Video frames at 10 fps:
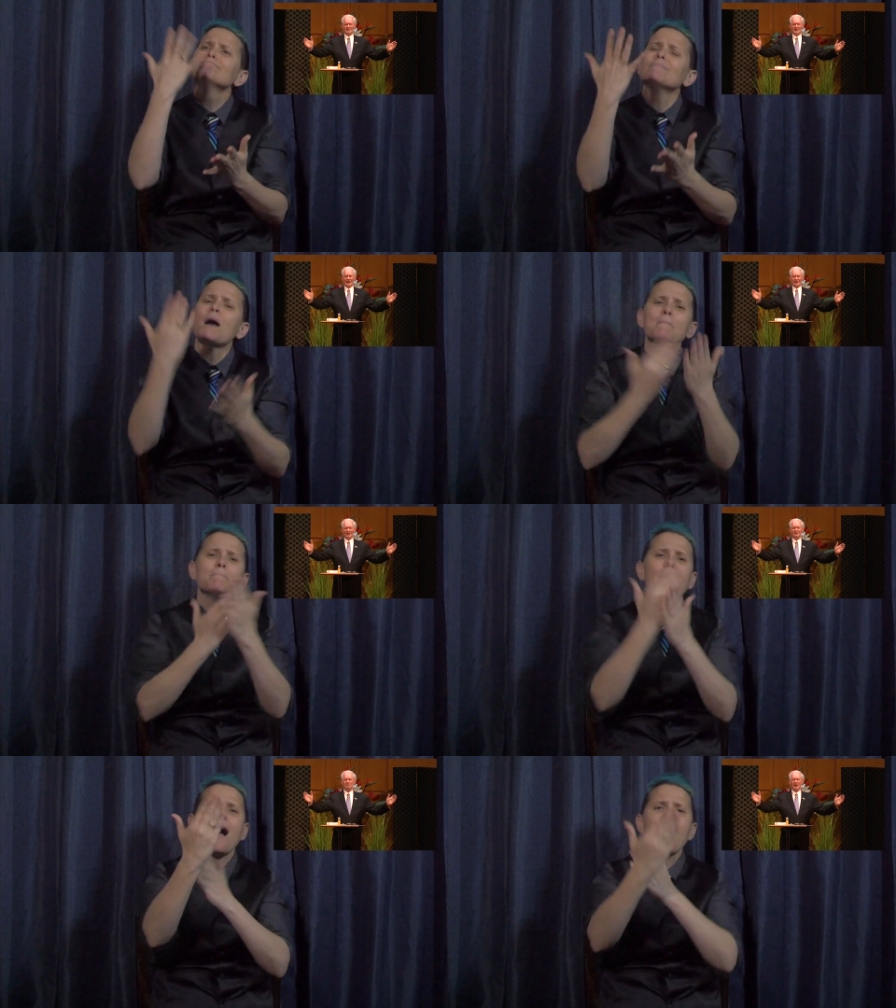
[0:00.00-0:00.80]
I
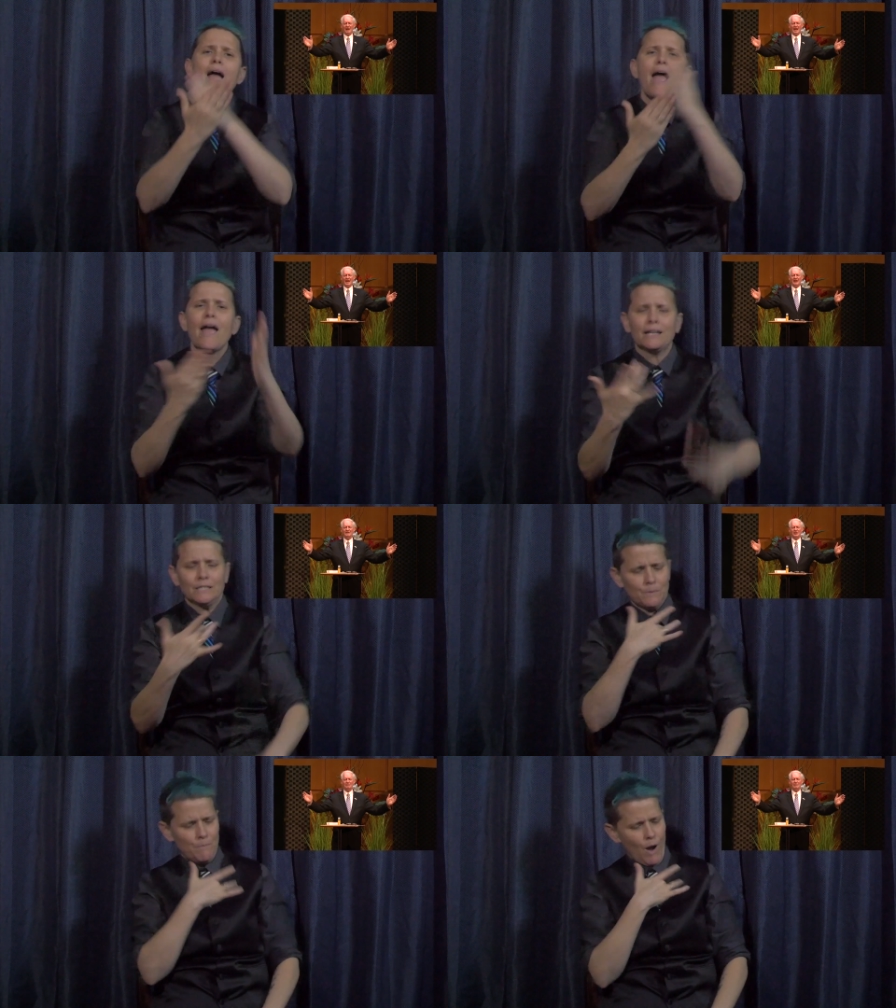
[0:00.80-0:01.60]
lift my
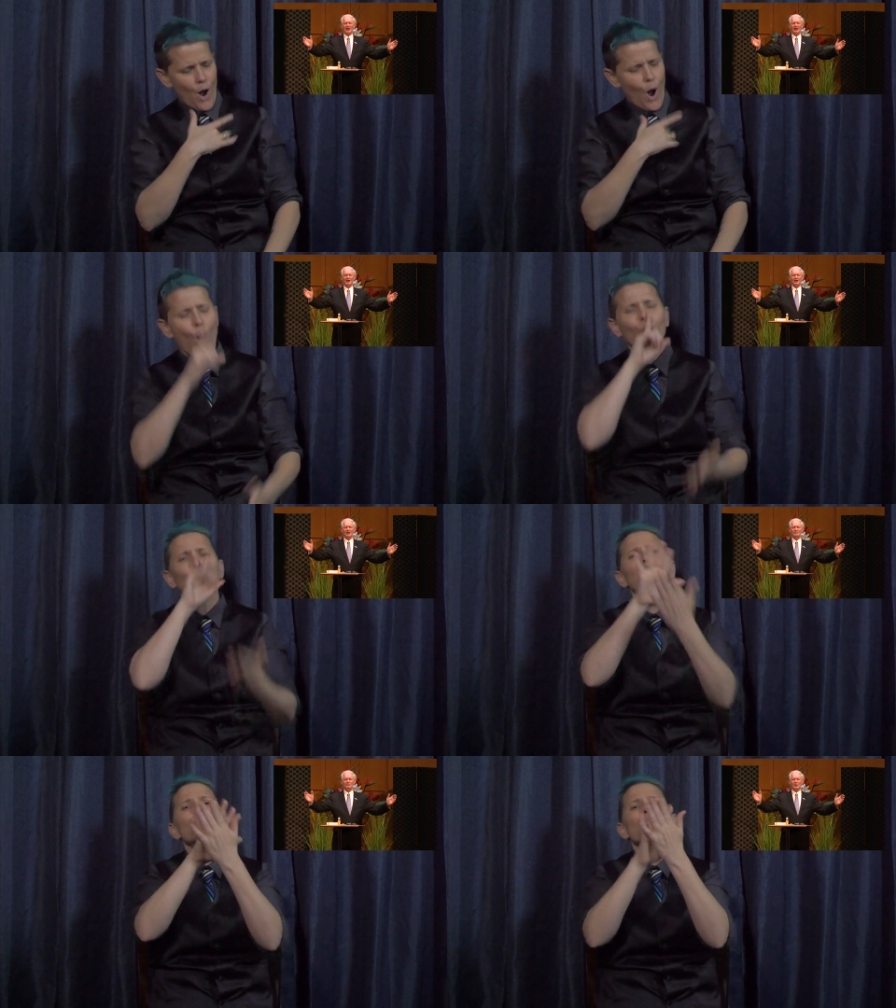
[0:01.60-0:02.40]
hands and my heart
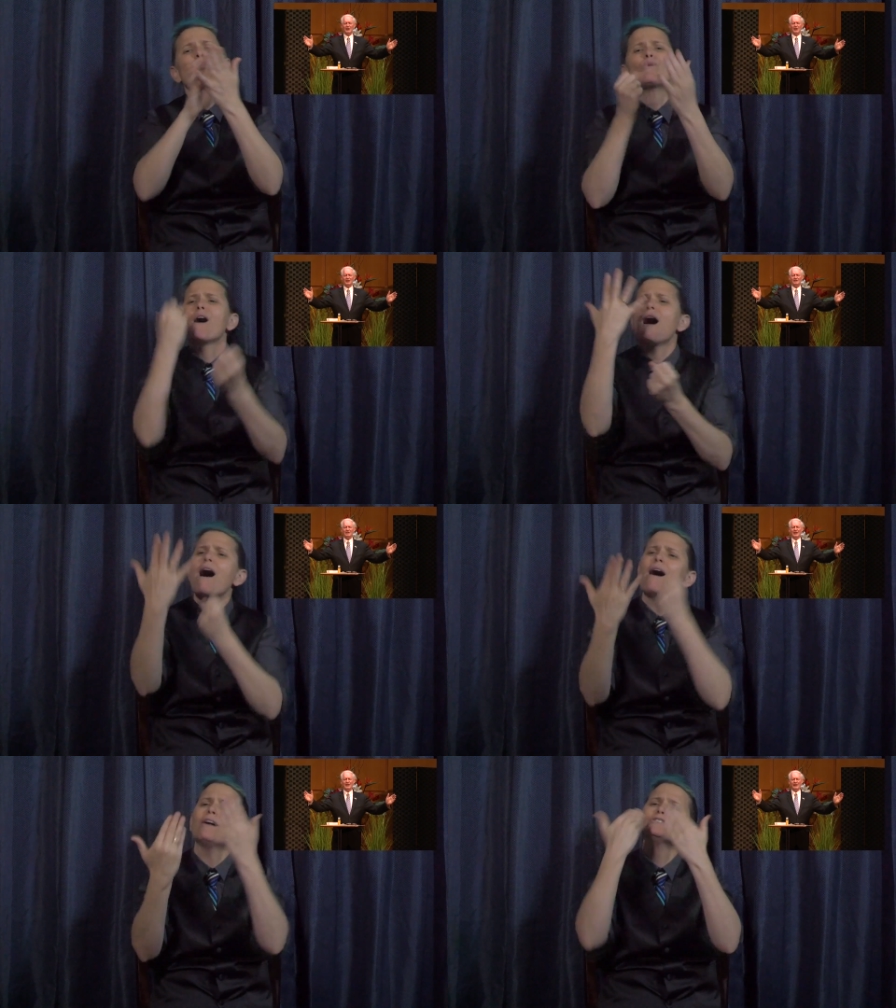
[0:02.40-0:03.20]
in praise
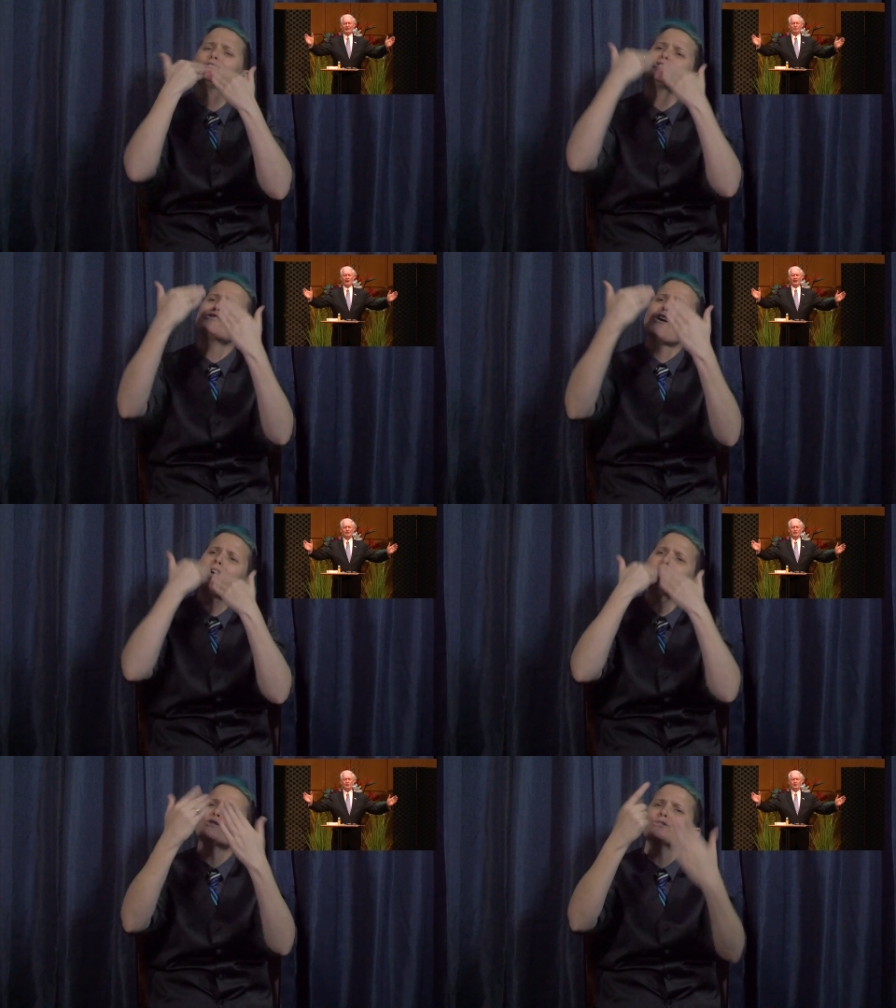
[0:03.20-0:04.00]
and
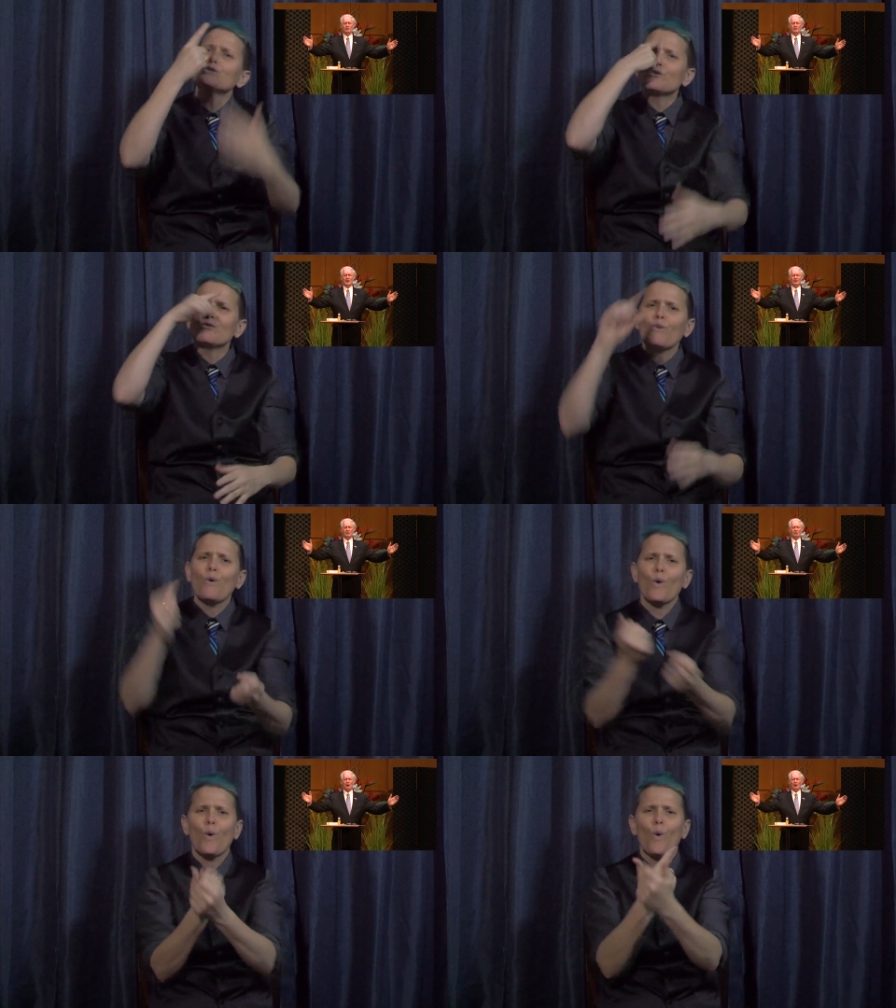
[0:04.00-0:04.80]
gratitude
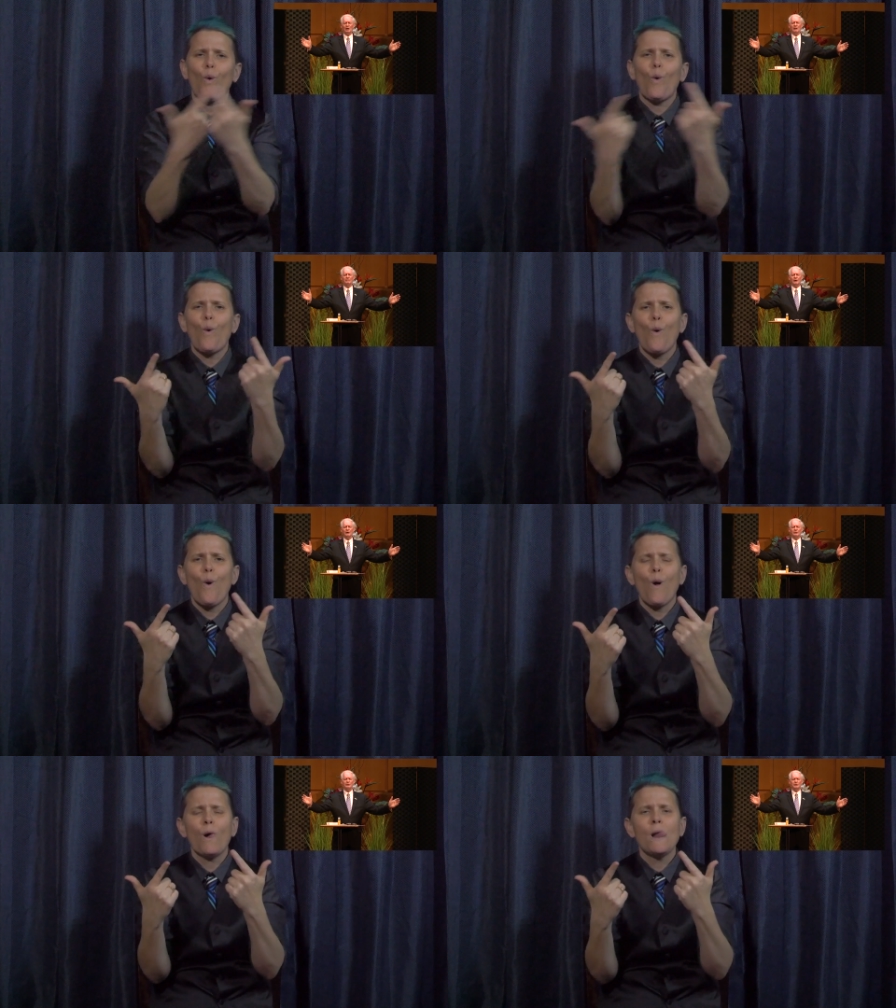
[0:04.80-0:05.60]
to all of
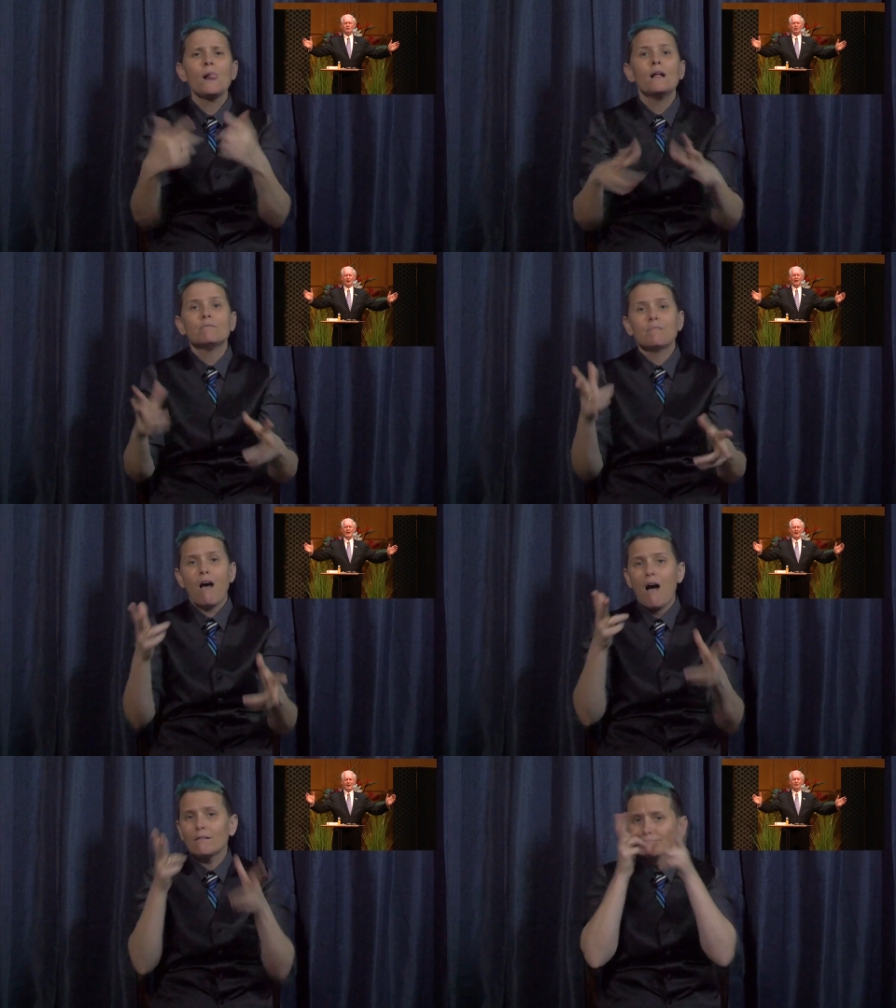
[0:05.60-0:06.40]
those who are
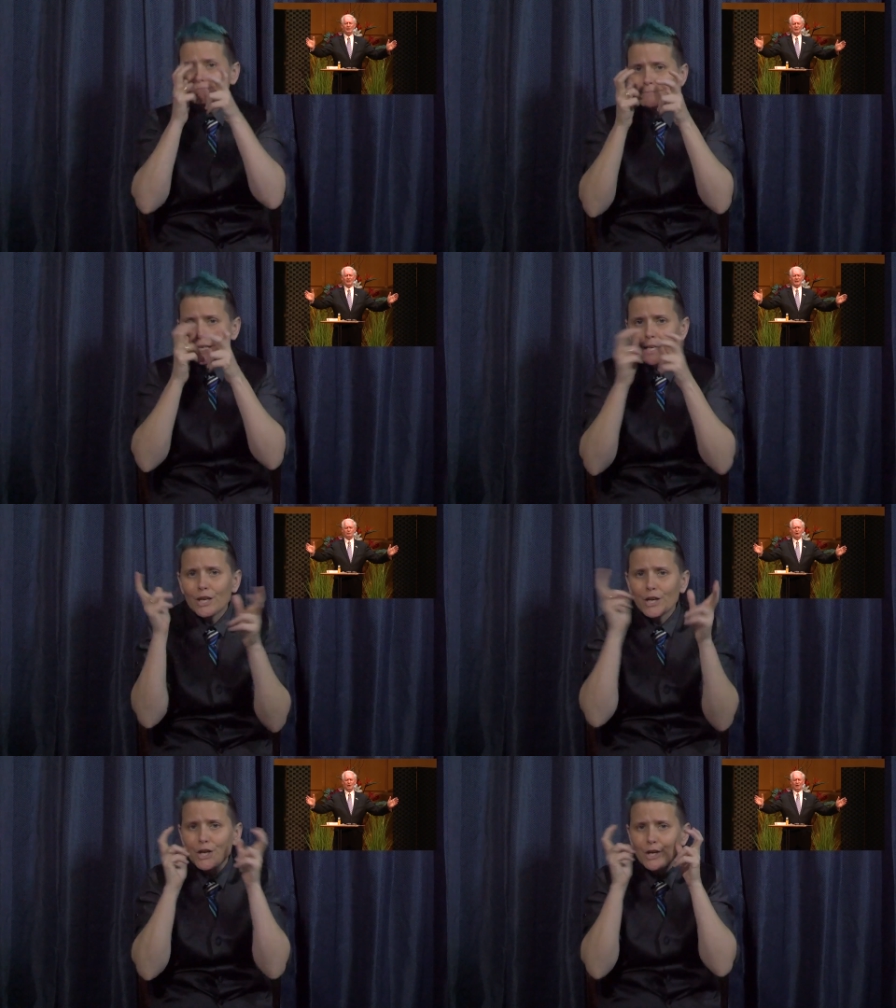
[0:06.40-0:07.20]
hearing these
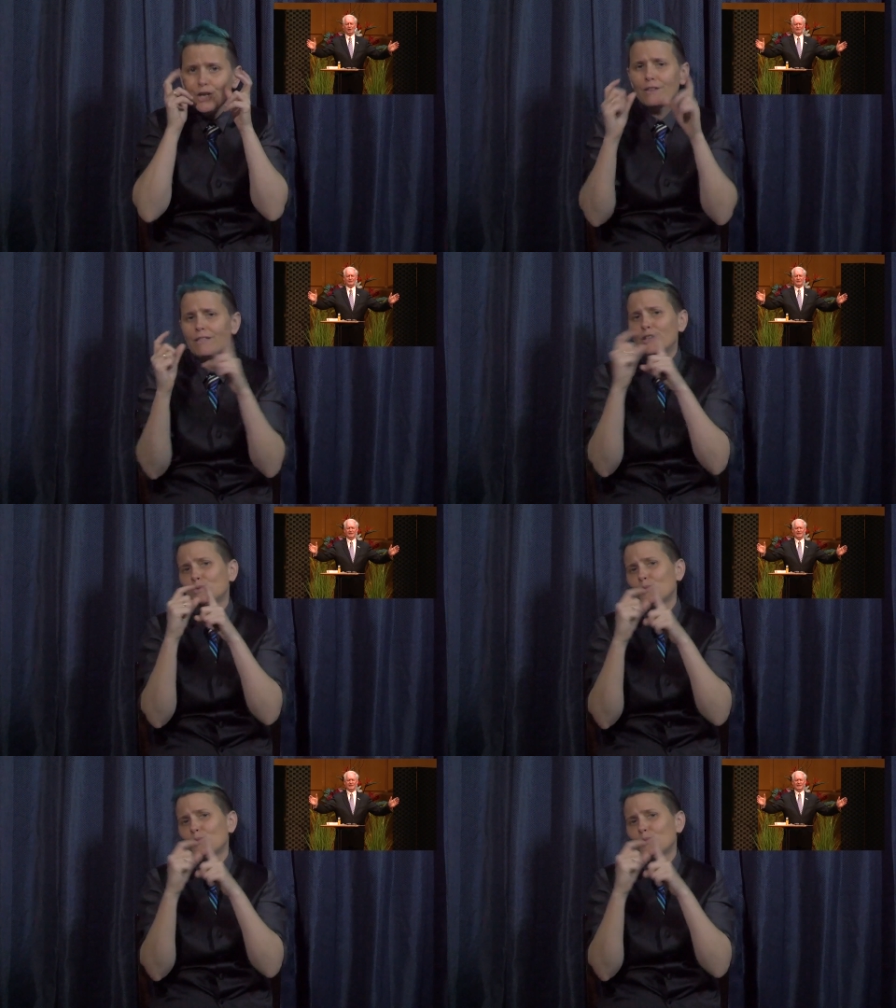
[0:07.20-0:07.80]
words.